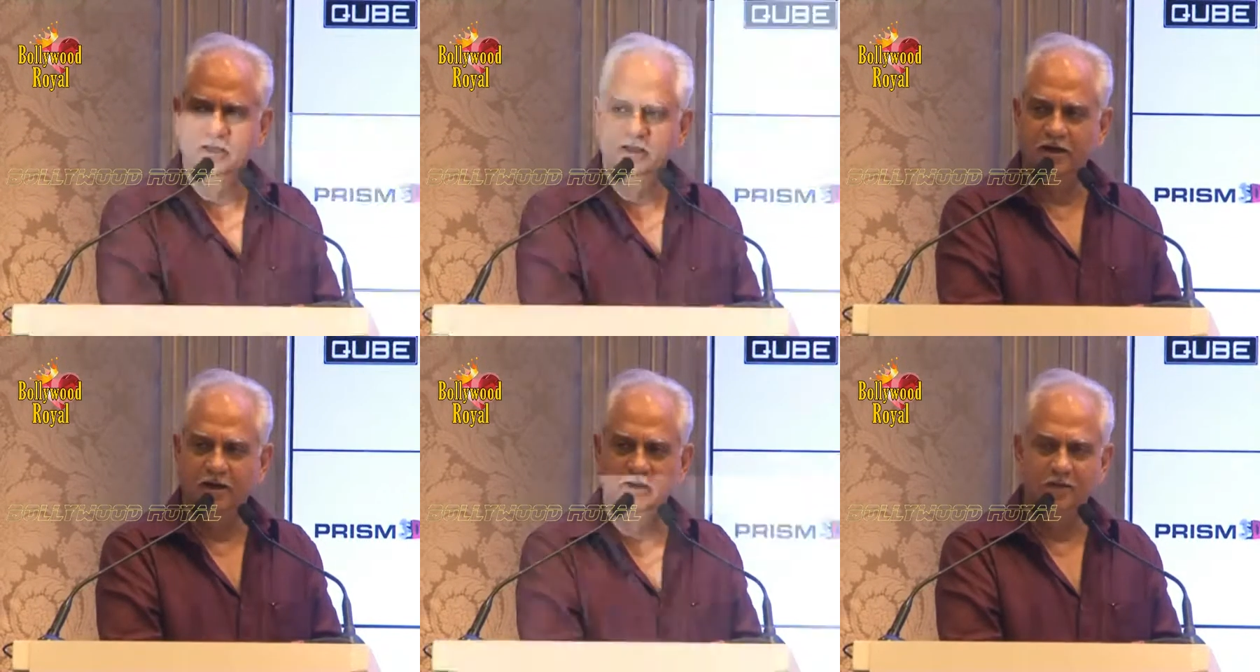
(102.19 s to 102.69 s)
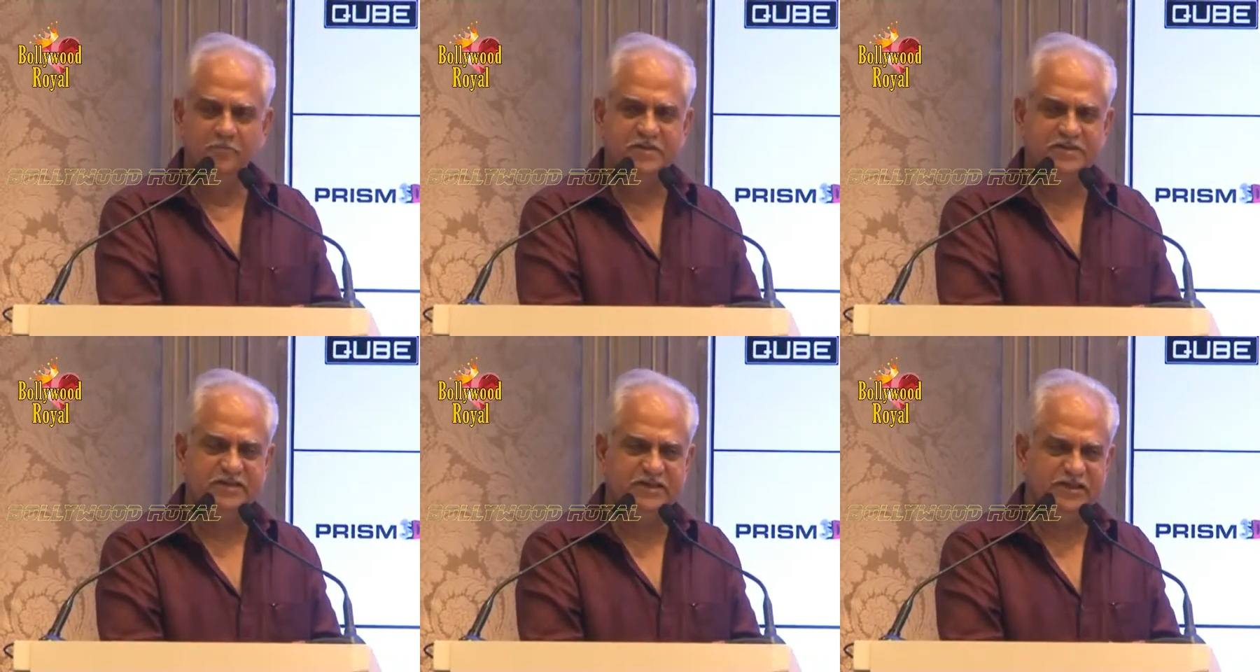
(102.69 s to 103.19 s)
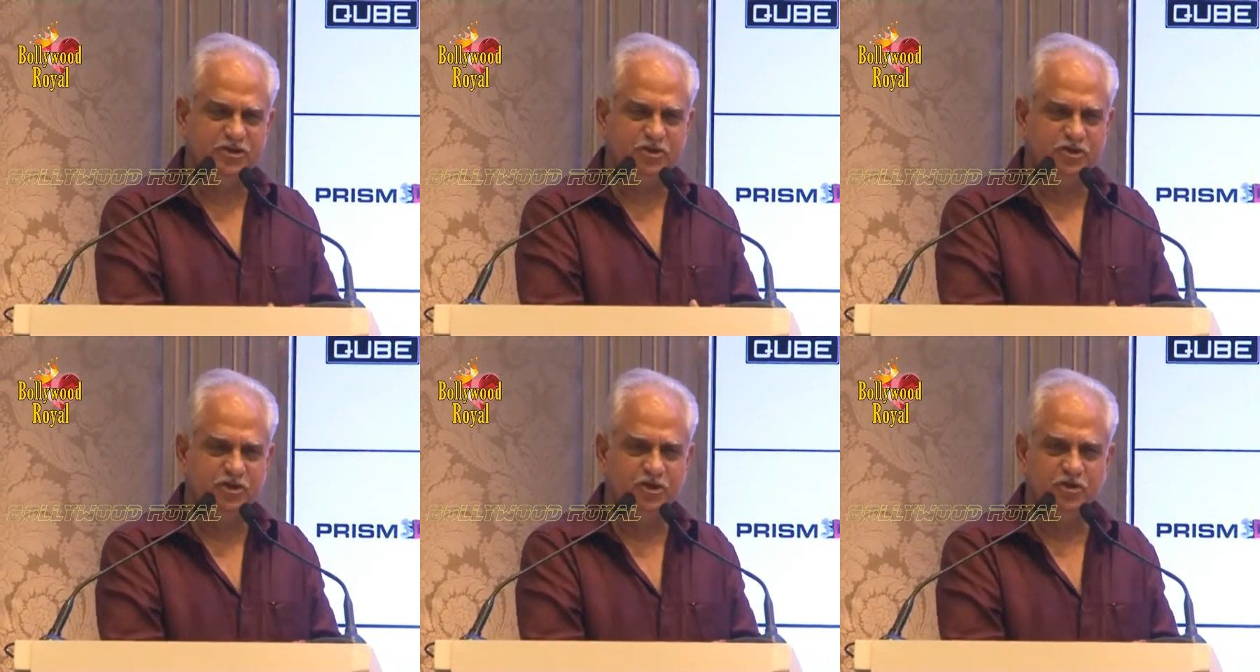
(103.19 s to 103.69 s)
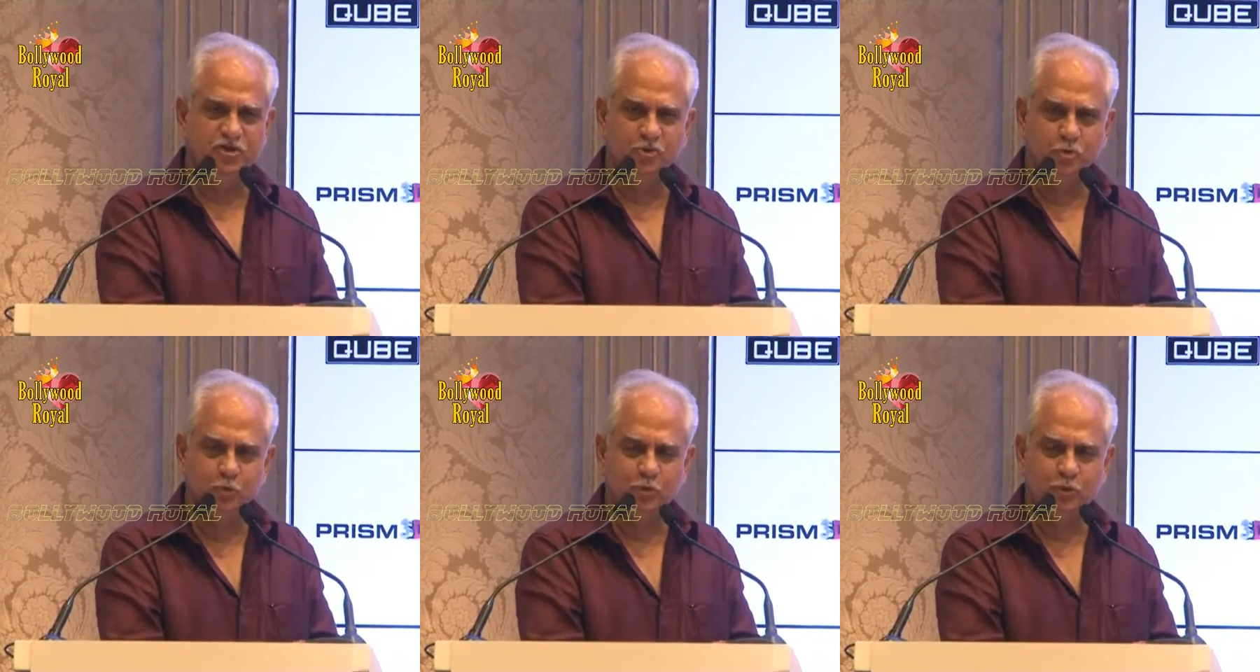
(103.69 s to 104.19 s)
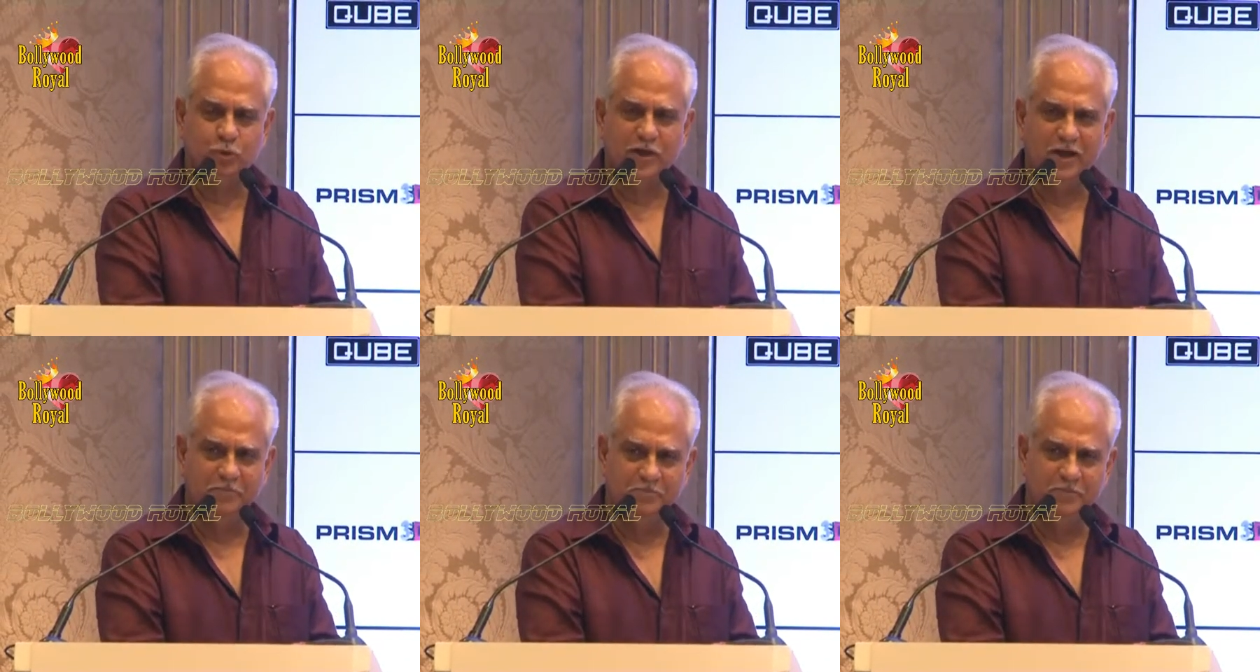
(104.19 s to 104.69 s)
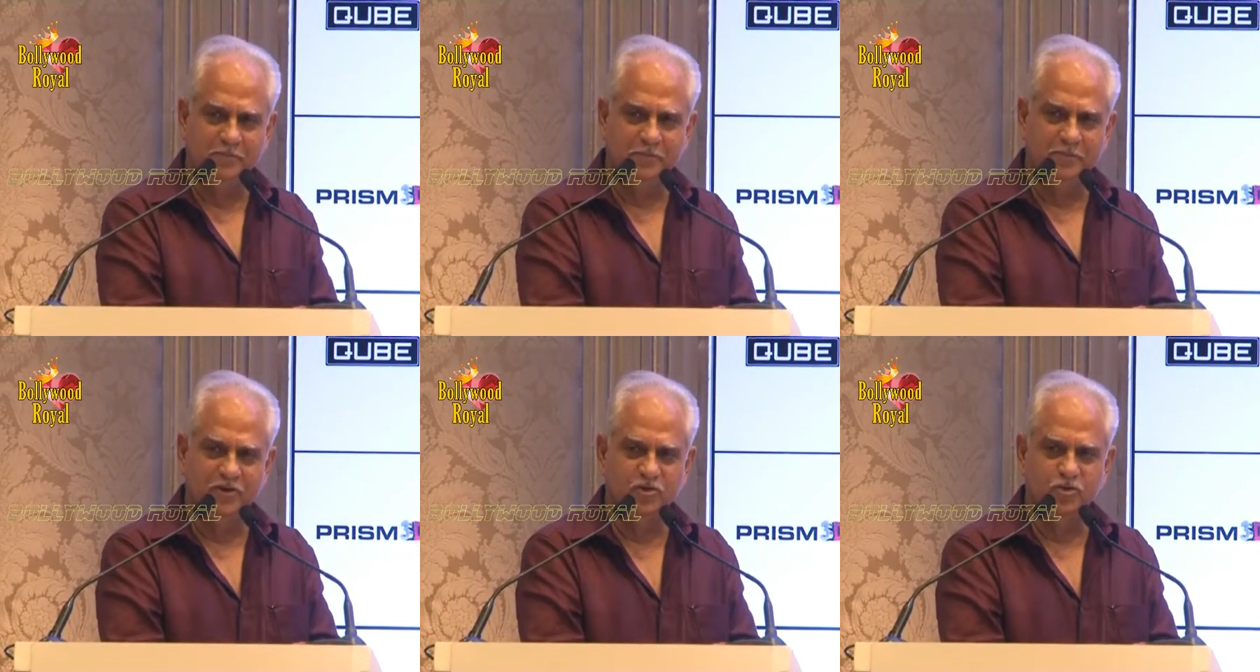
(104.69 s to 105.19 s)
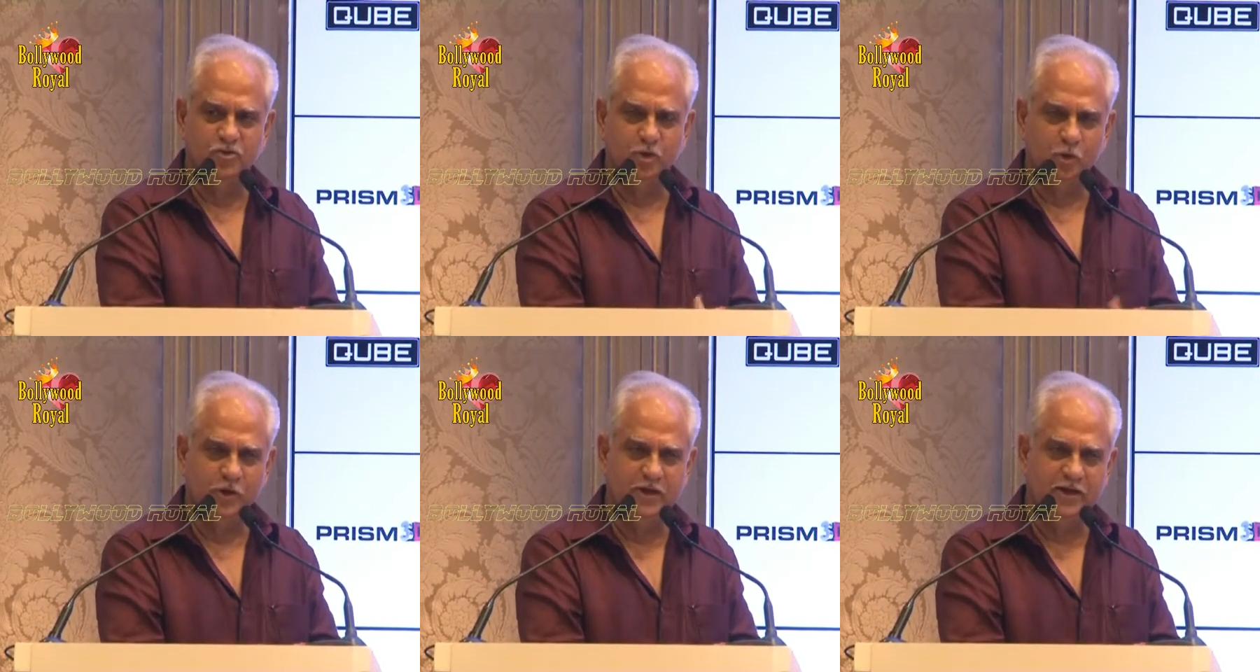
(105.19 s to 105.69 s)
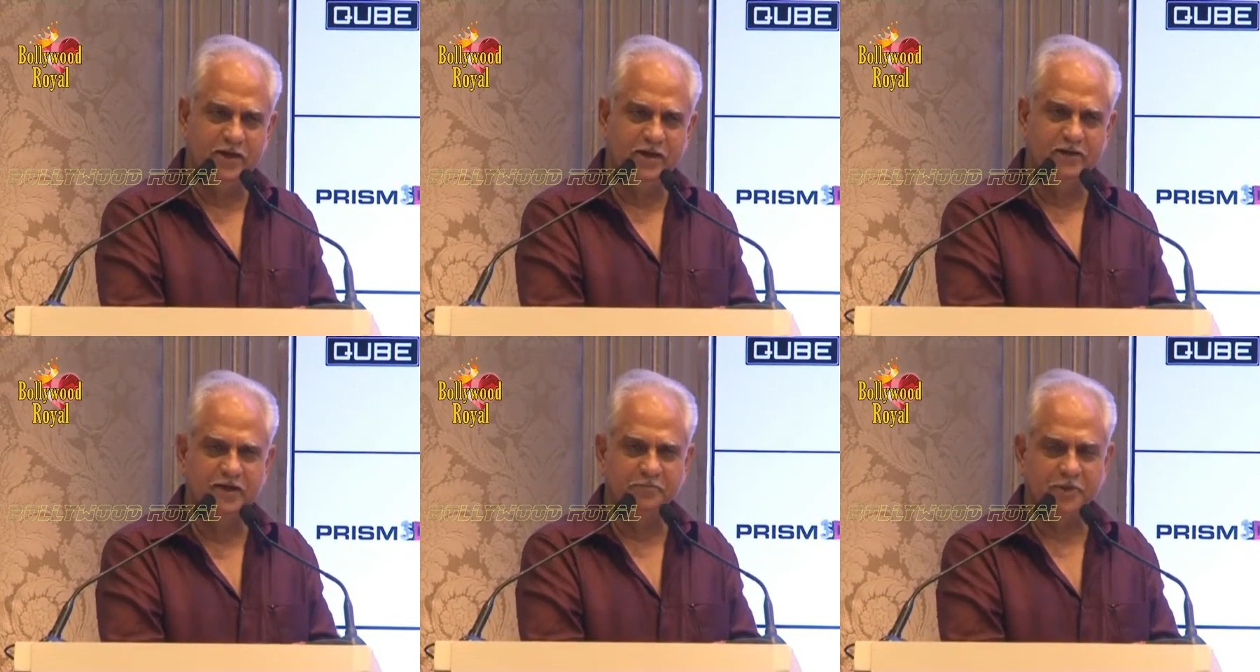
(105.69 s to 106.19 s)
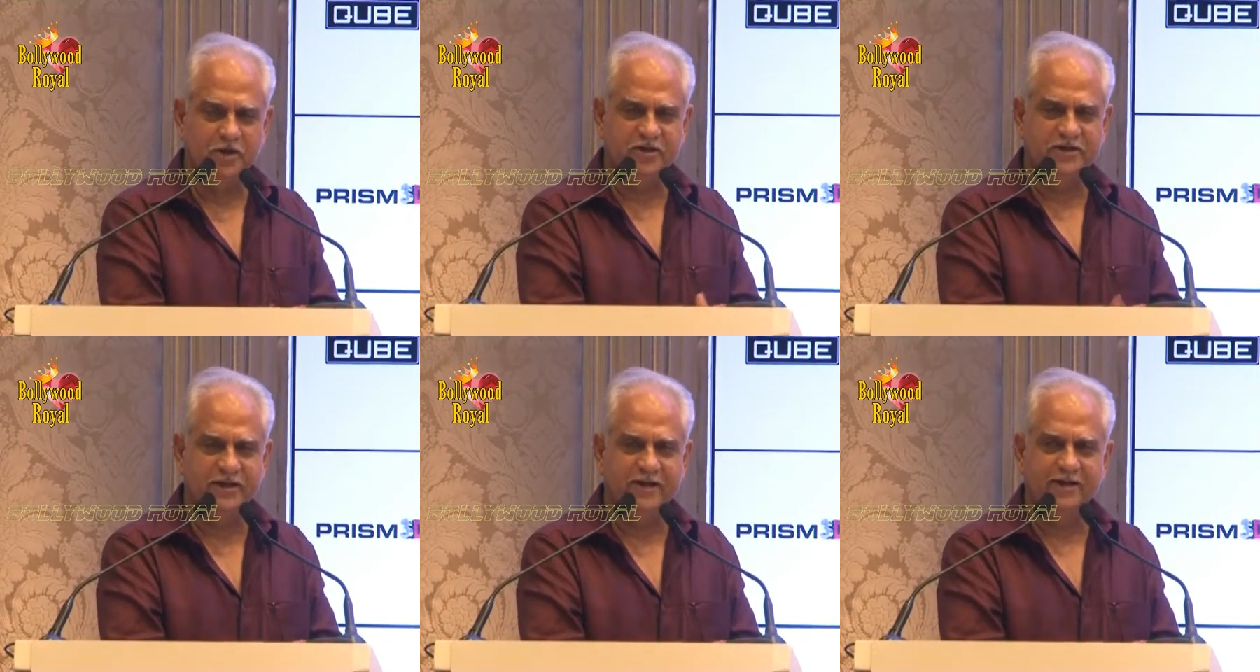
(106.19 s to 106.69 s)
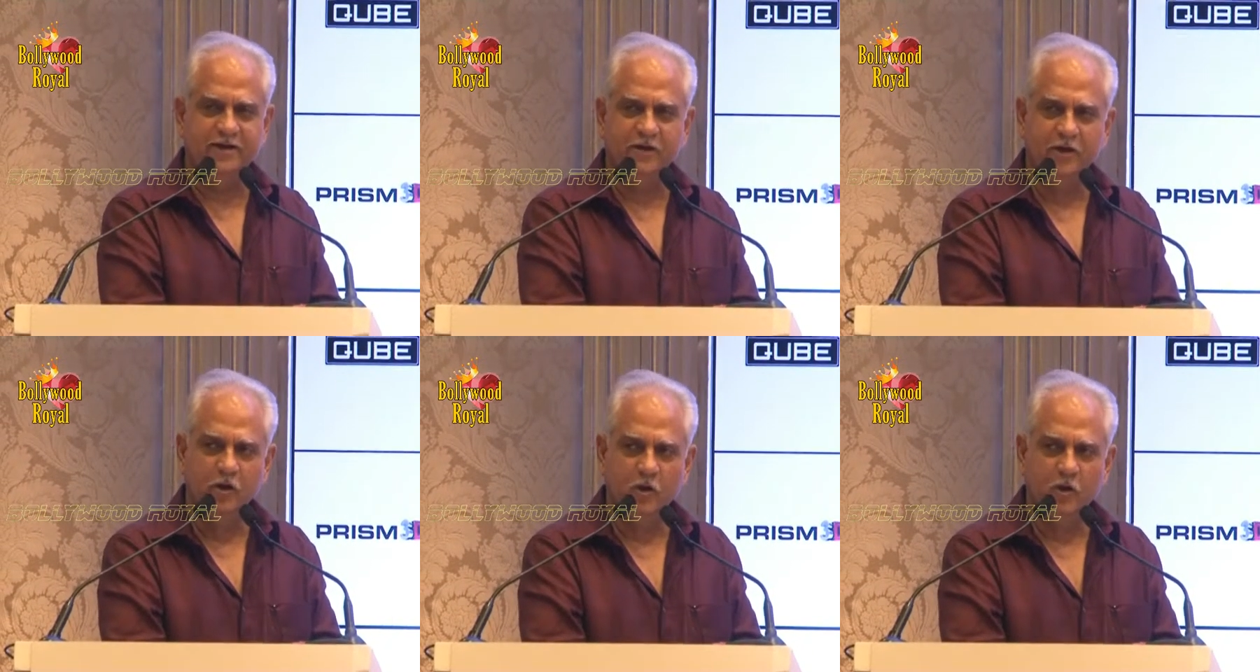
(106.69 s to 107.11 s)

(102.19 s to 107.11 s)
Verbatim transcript: uh, beseech you to come, enjoy, partake